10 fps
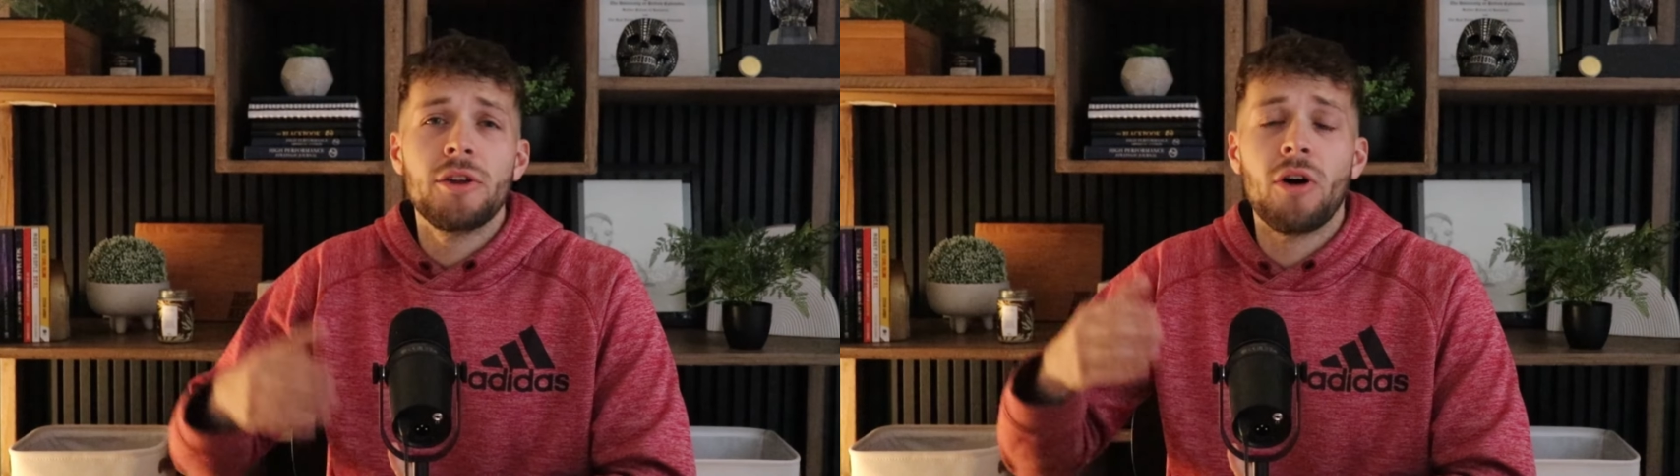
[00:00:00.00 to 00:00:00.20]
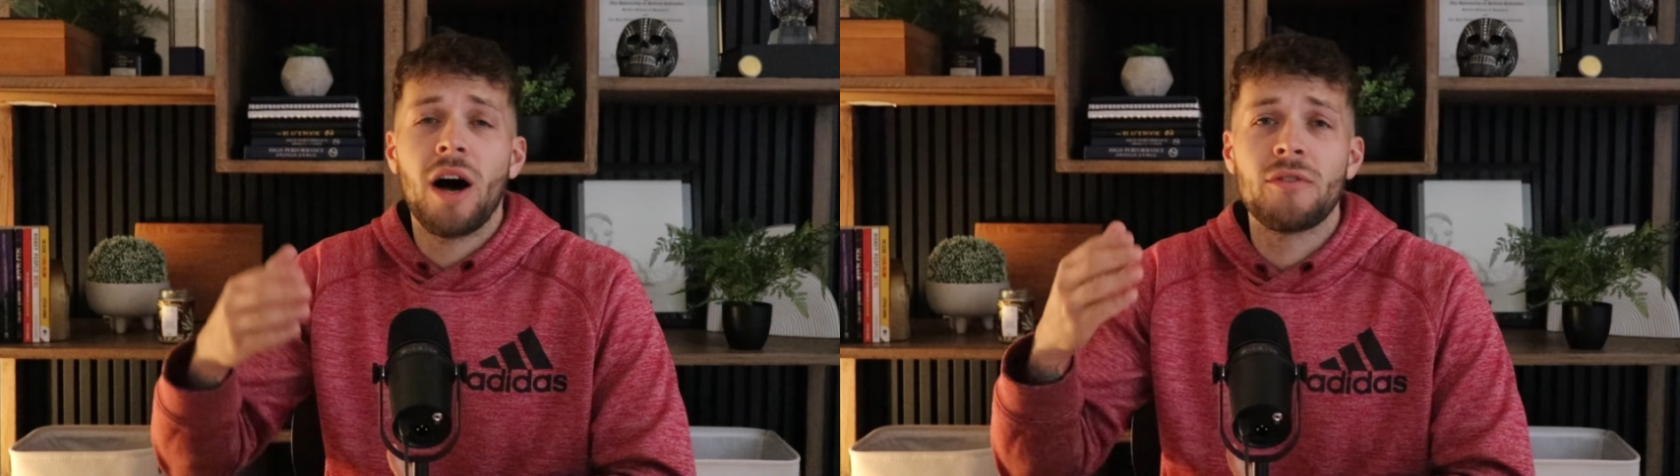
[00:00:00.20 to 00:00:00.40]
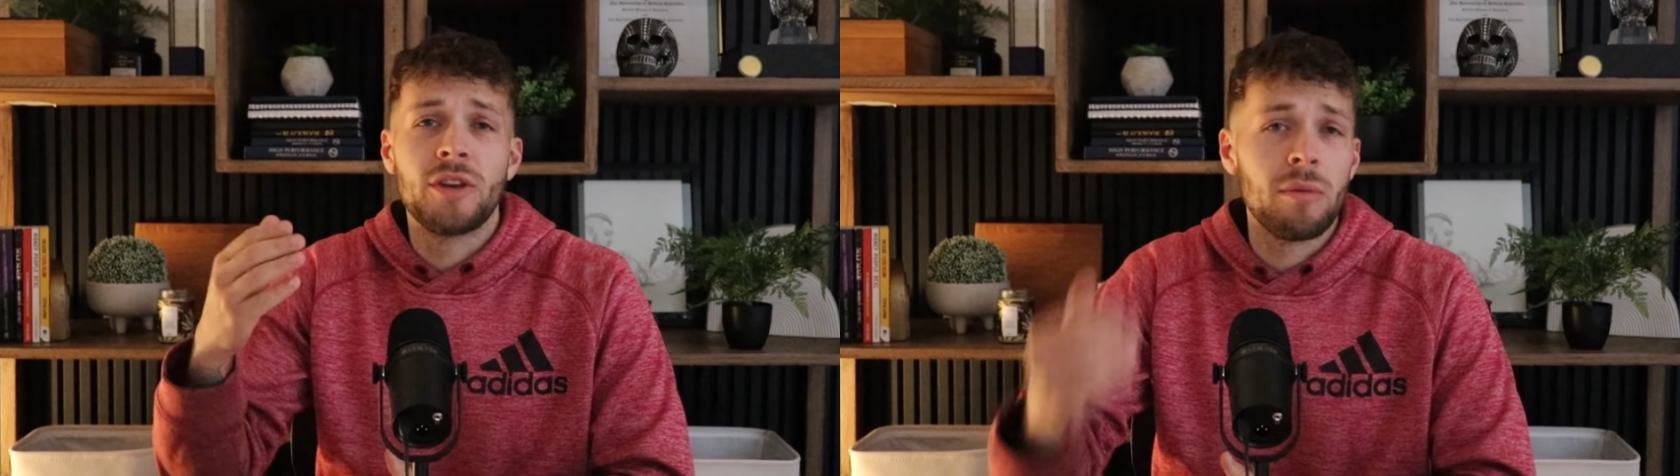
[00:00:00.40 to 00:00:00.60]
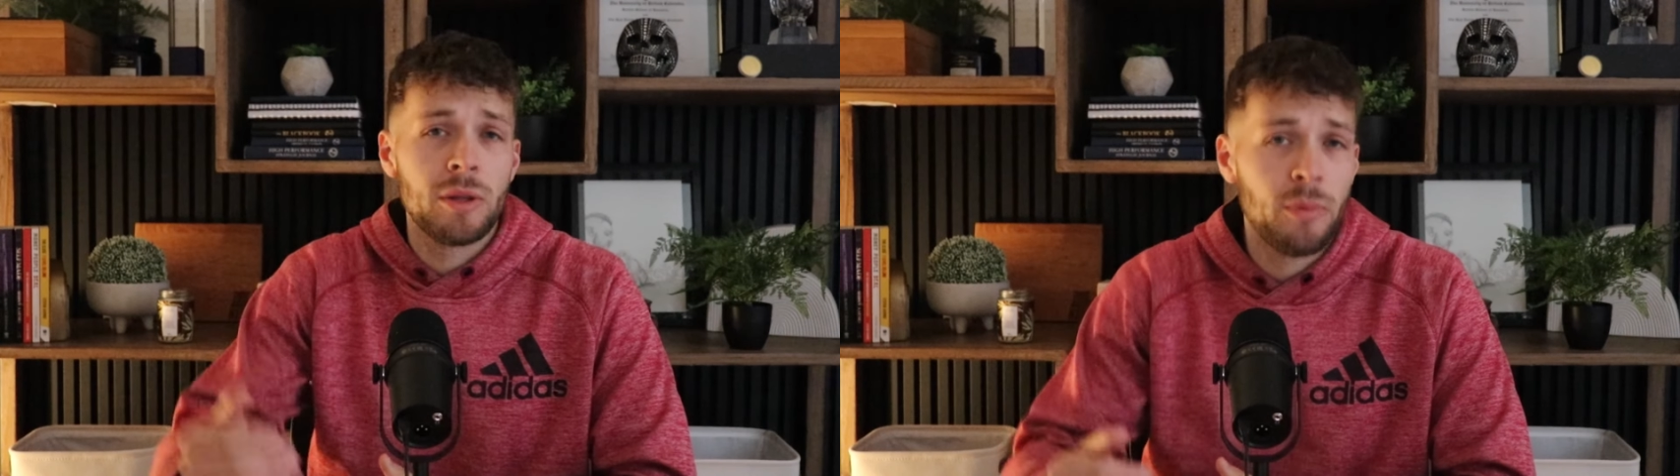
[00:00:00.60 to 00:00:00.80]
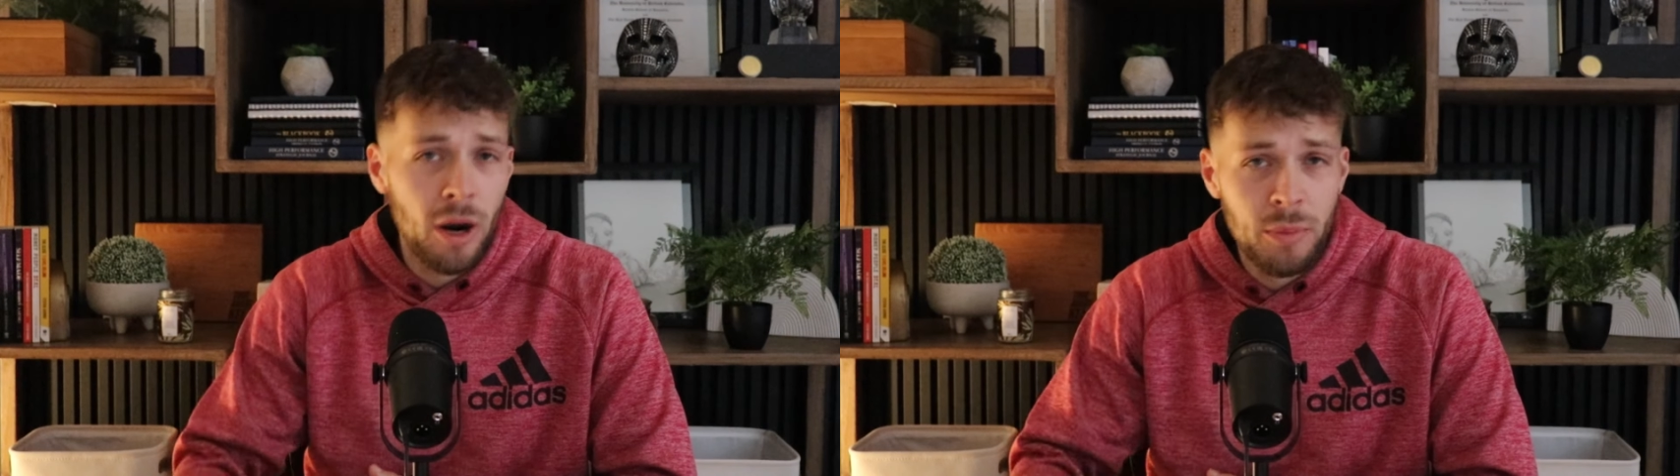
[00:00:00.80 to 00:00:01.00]
you'll have double
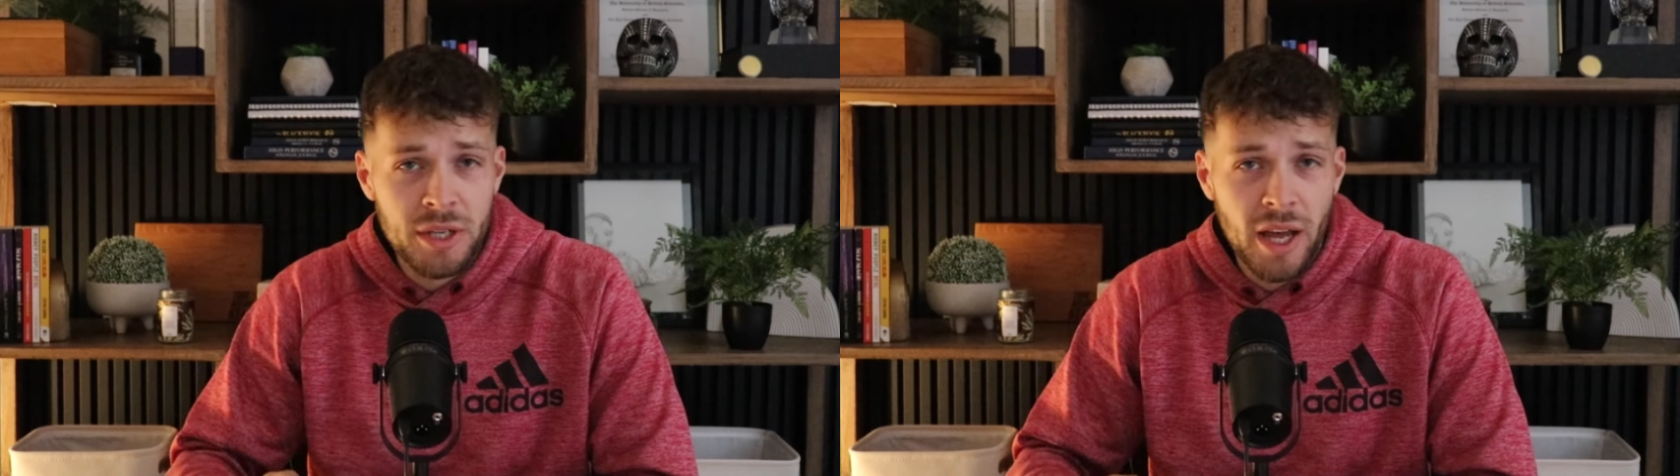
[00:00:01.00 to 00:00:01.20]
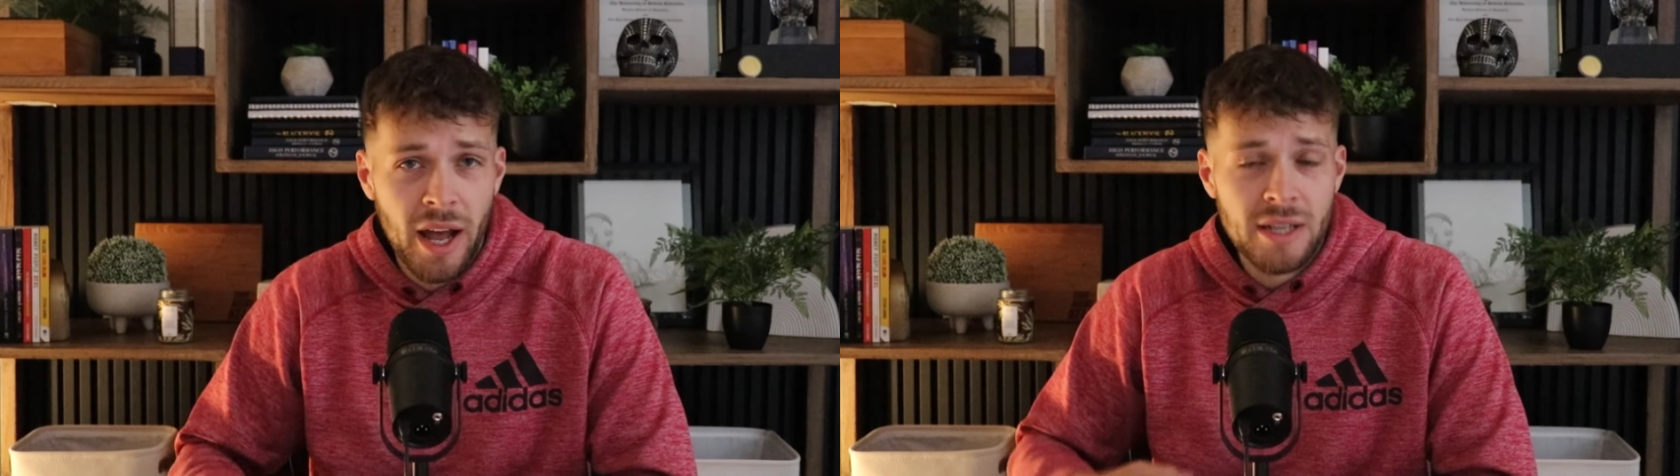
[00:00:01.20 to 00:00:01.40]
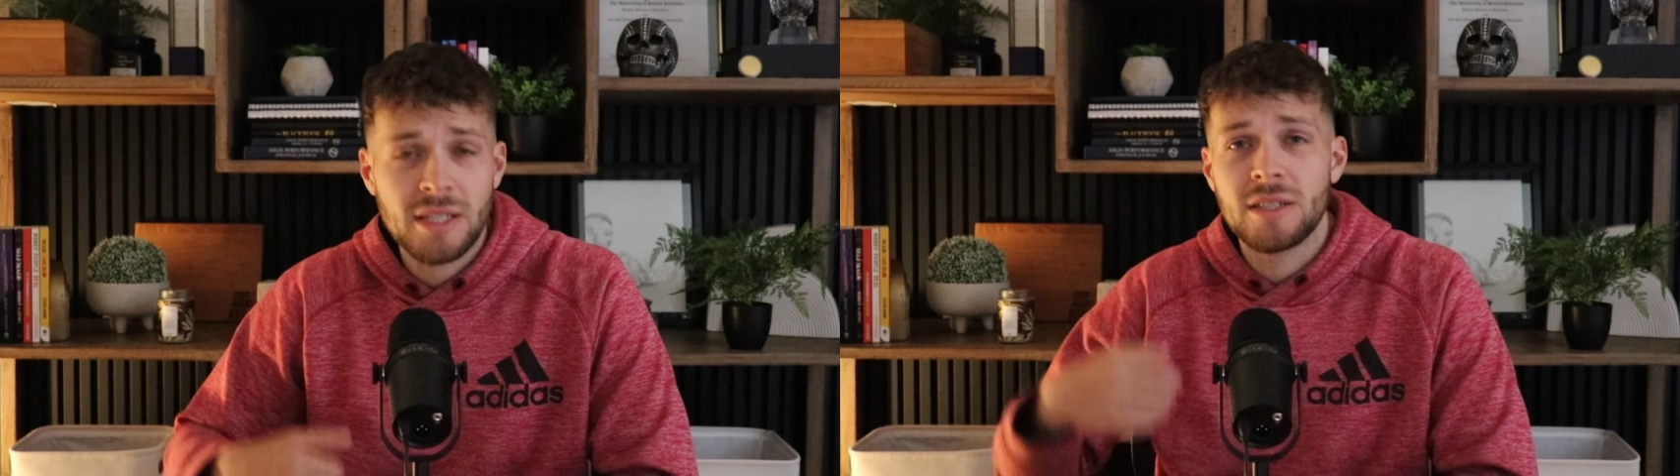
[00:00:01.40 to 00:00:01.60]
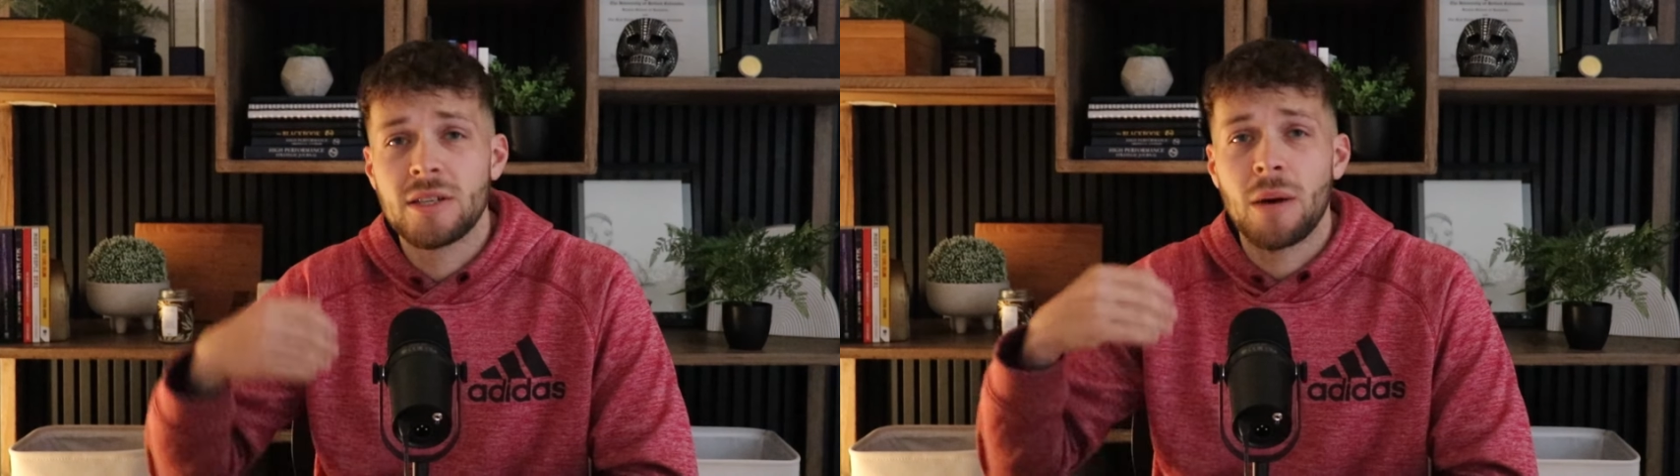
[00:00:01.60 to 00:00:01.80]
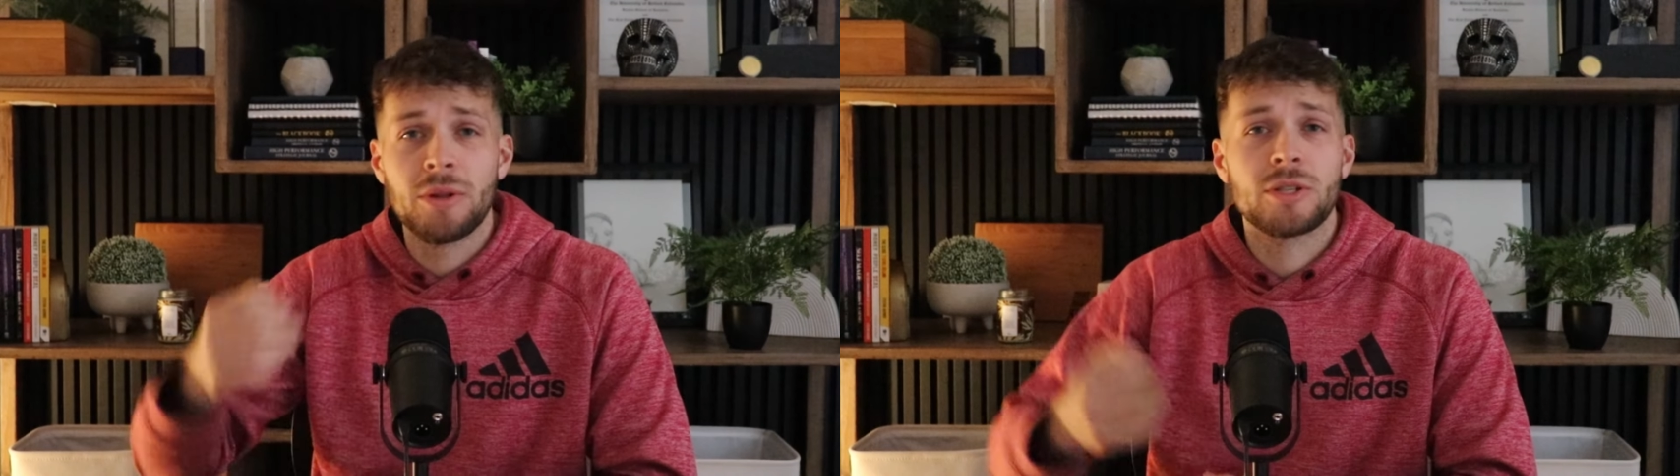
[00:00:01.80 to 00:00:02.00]
the property tax and
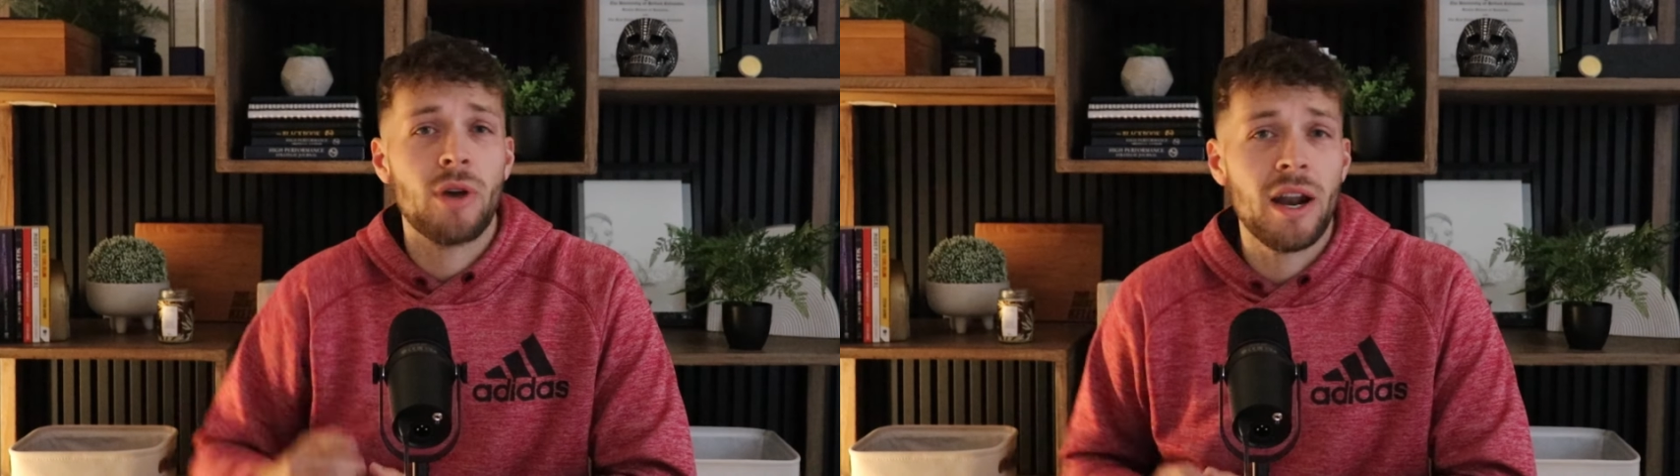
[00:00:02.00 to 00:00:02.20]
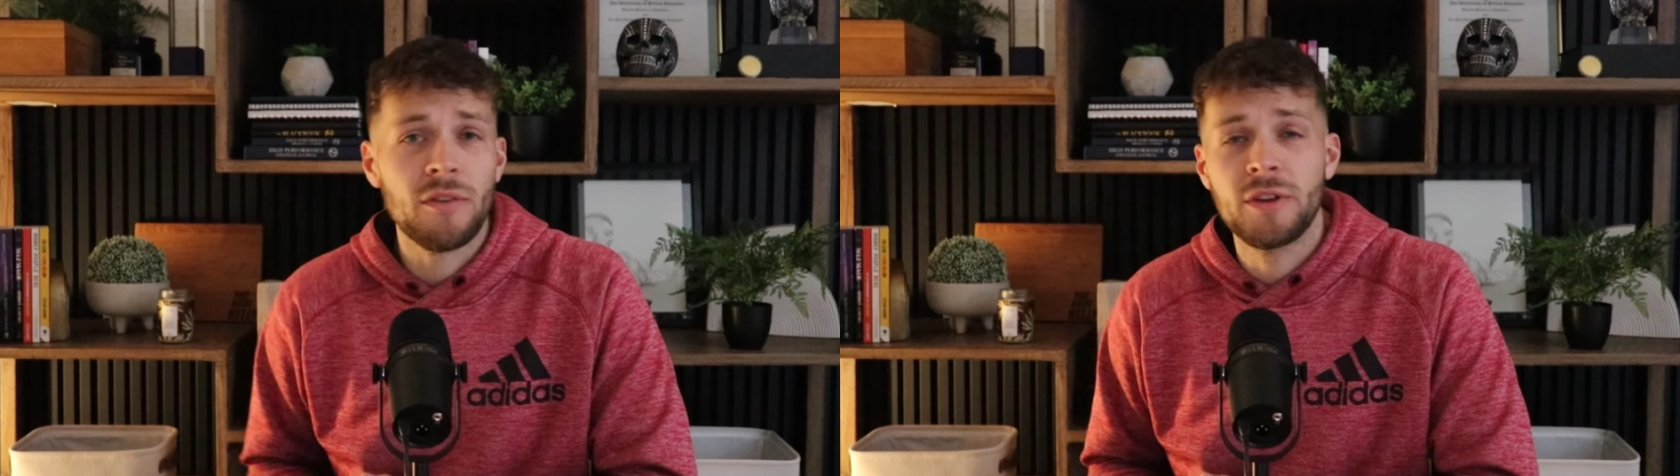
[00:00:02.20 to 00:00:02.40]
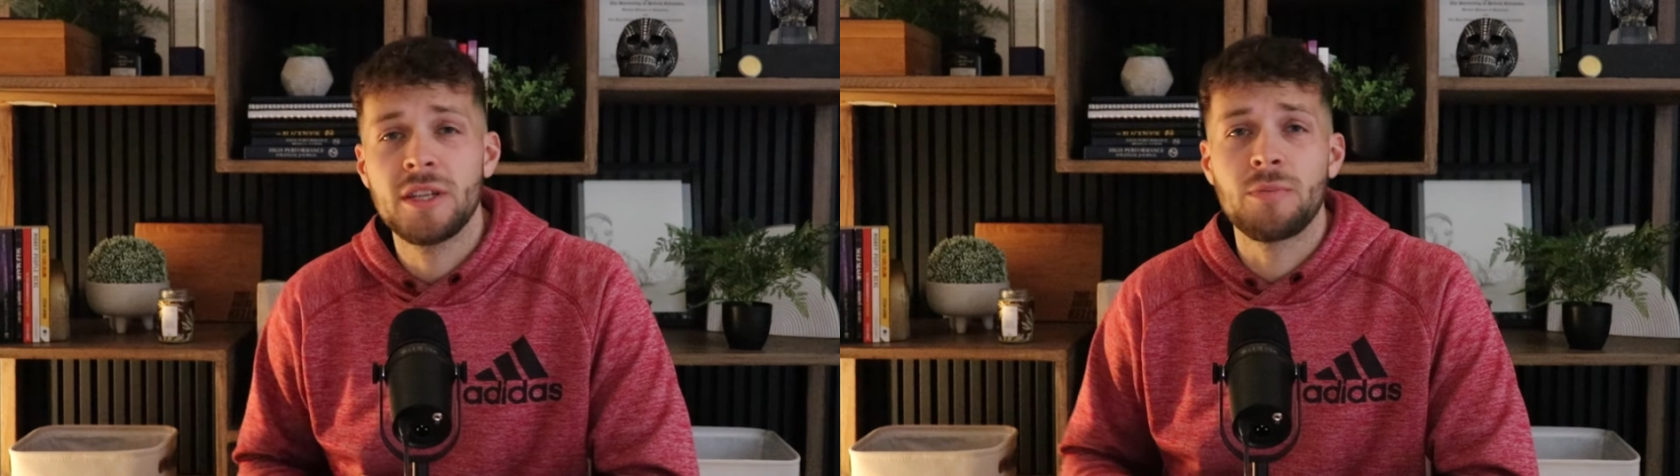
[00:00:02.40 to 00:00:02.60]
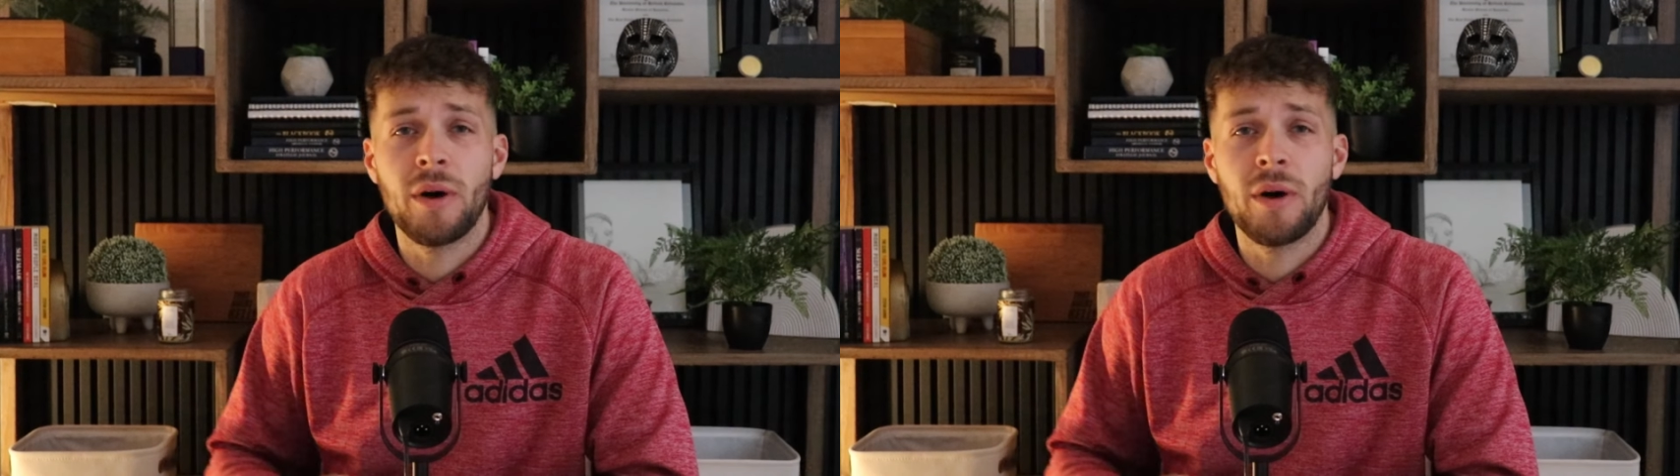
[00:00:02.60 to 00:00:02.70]
double the strata fees,